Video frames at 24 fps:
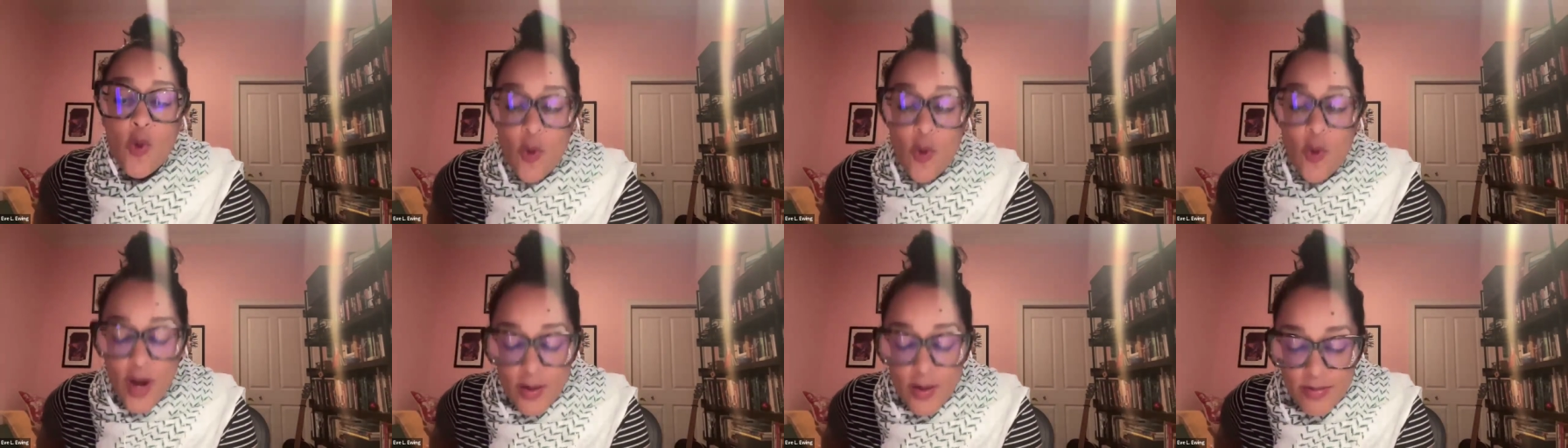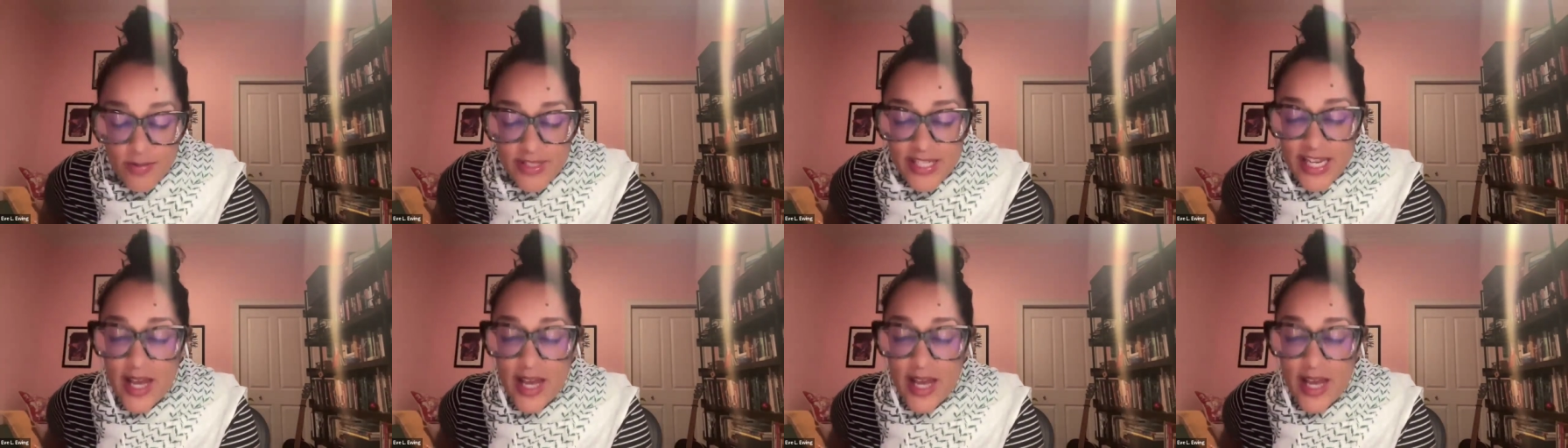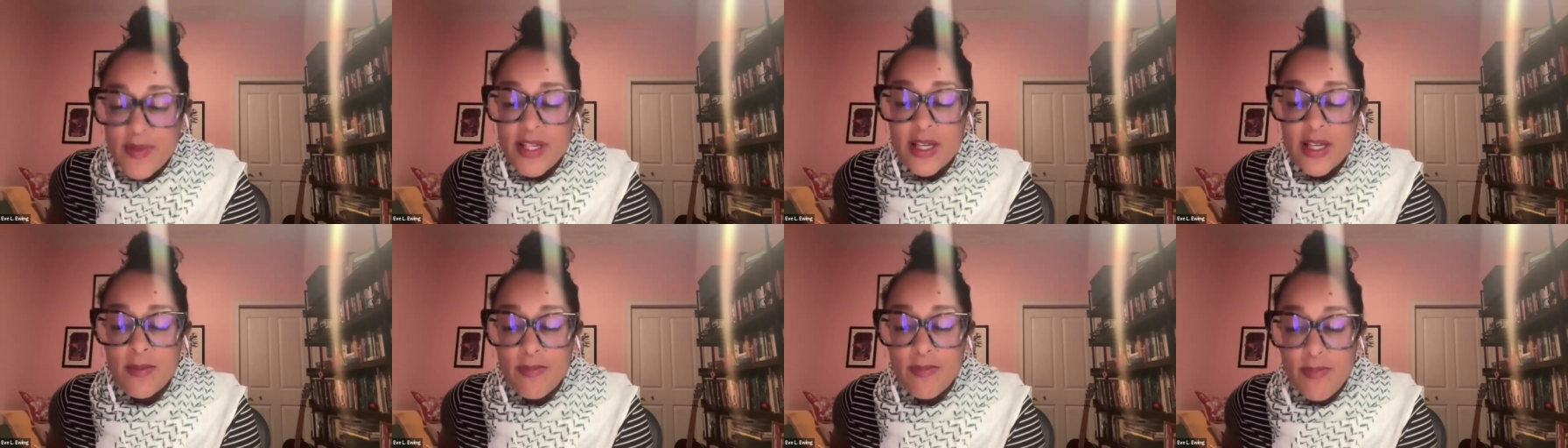Rib
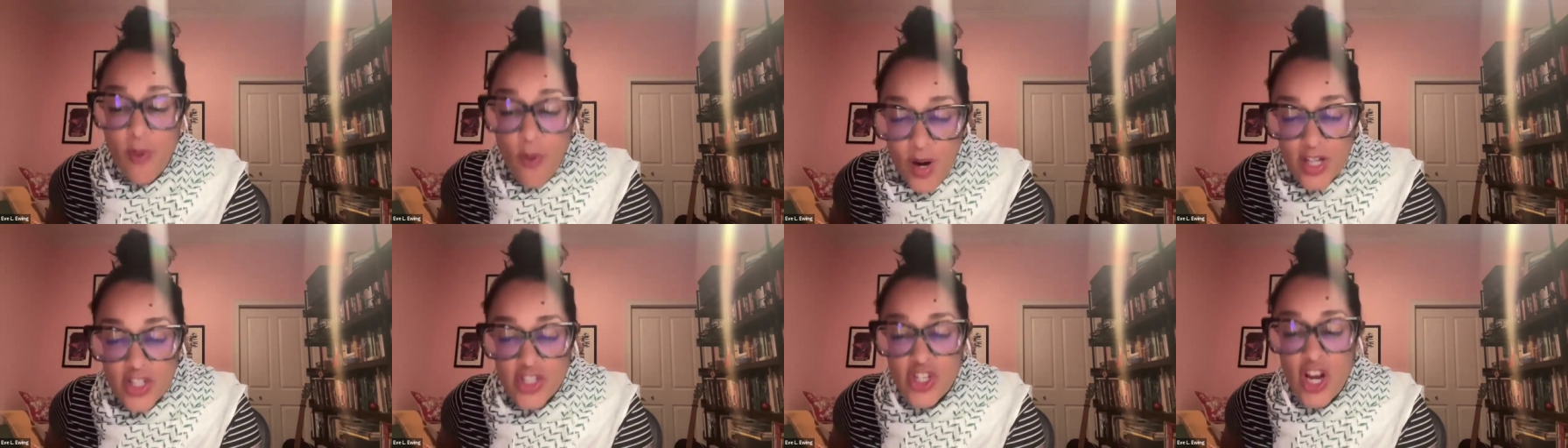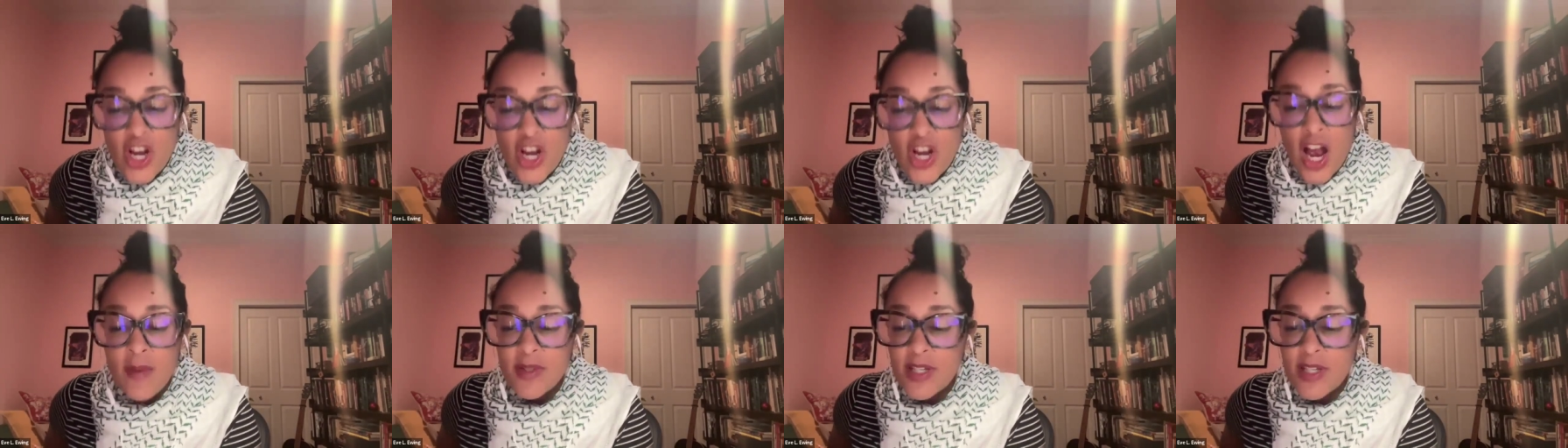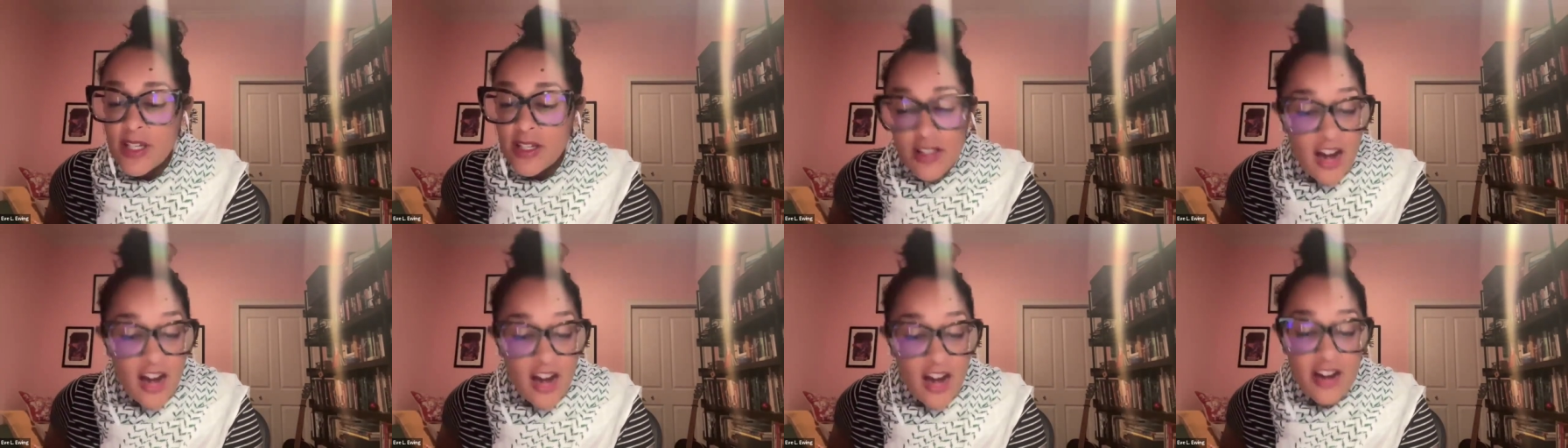tips and pork chops
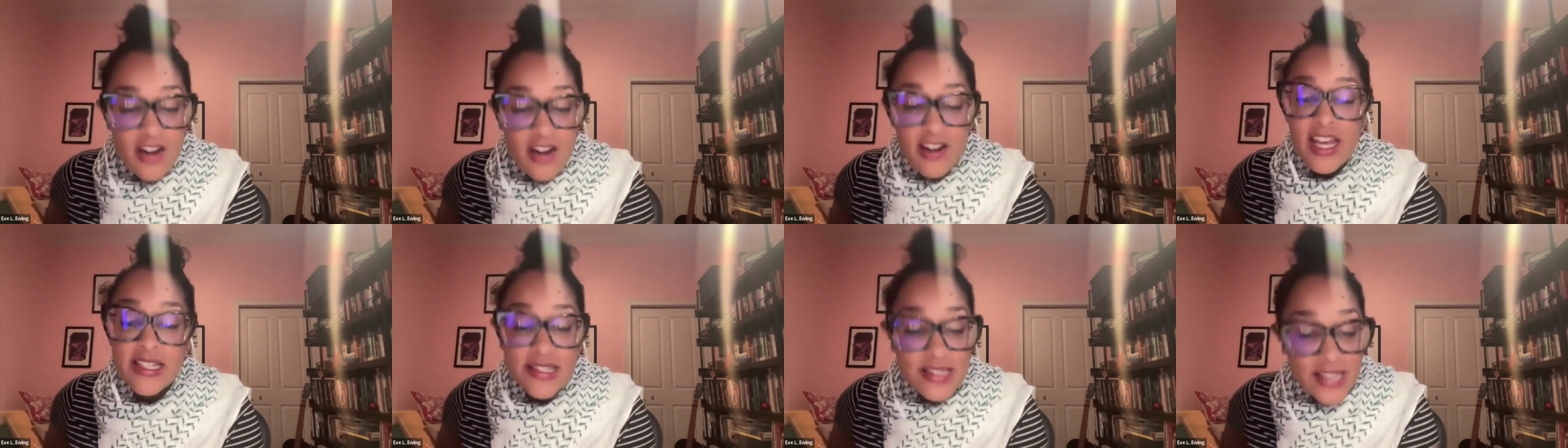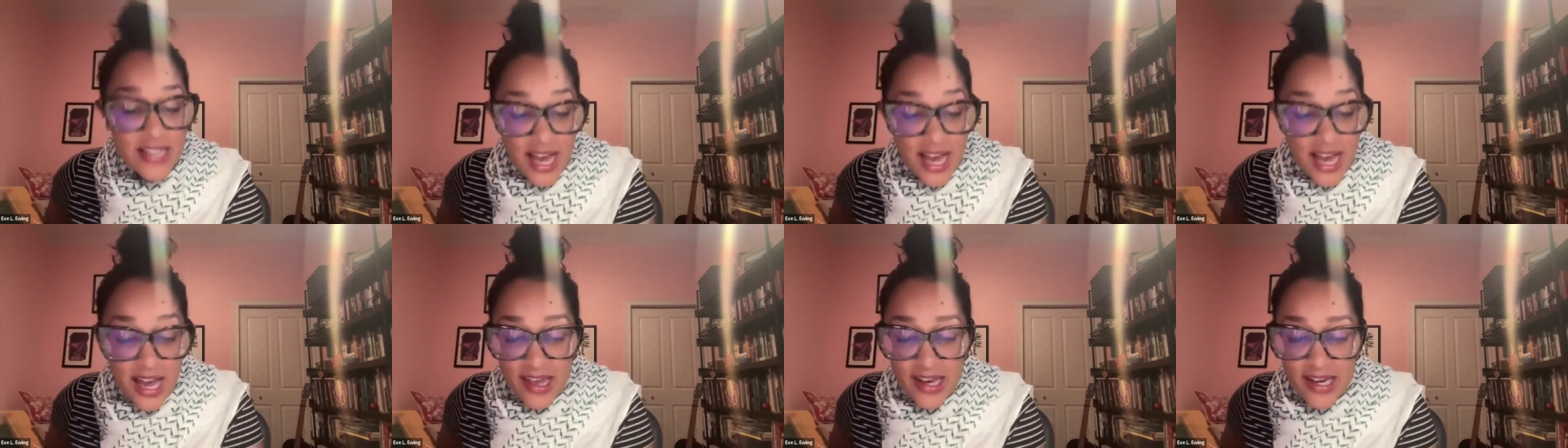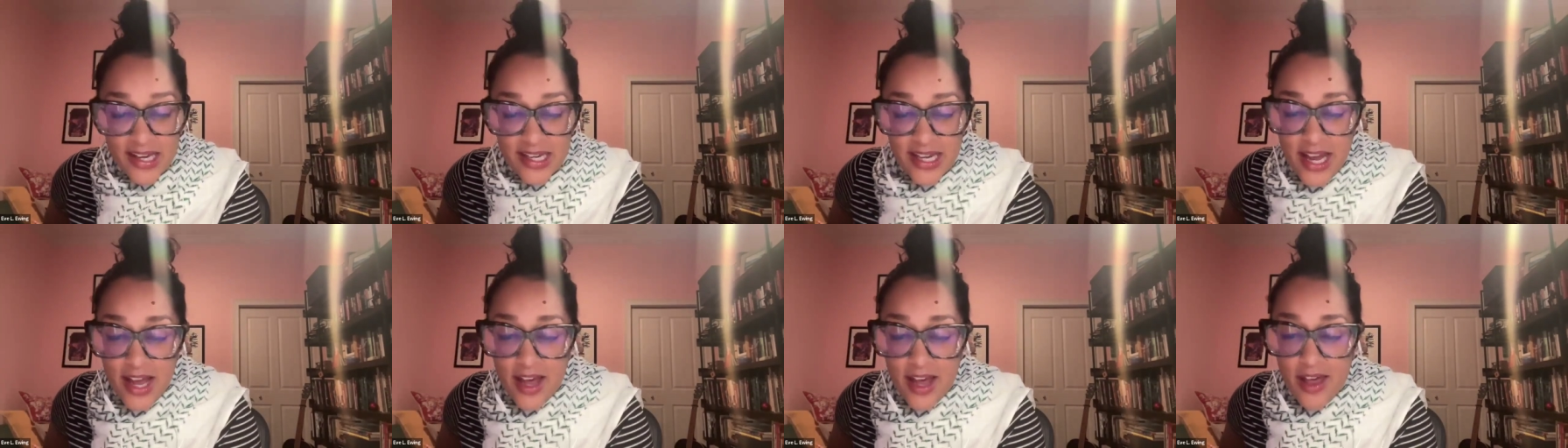and carne
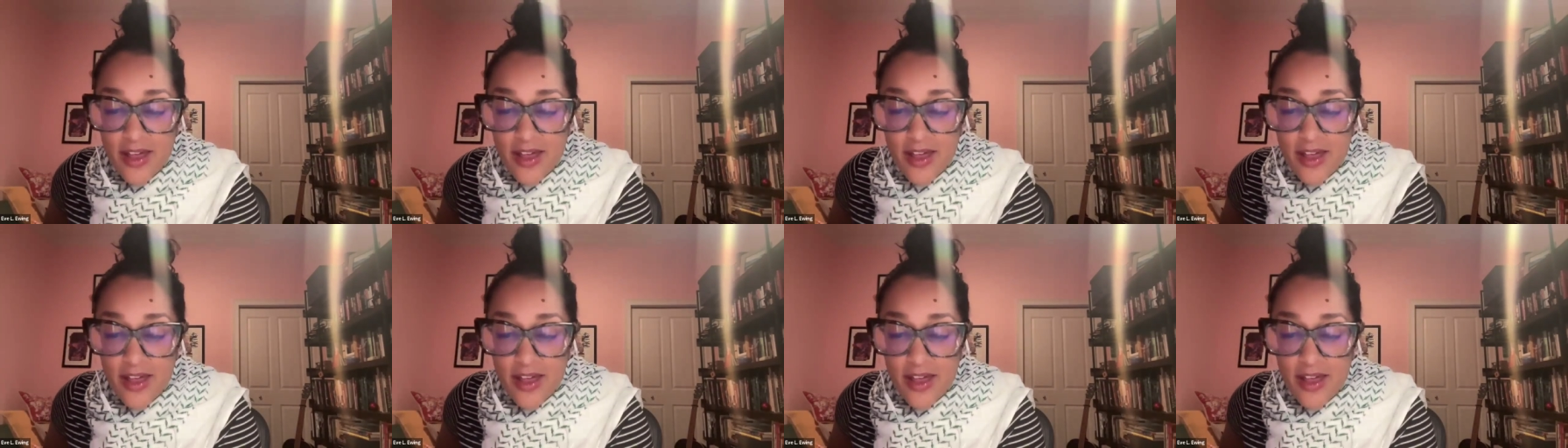asada,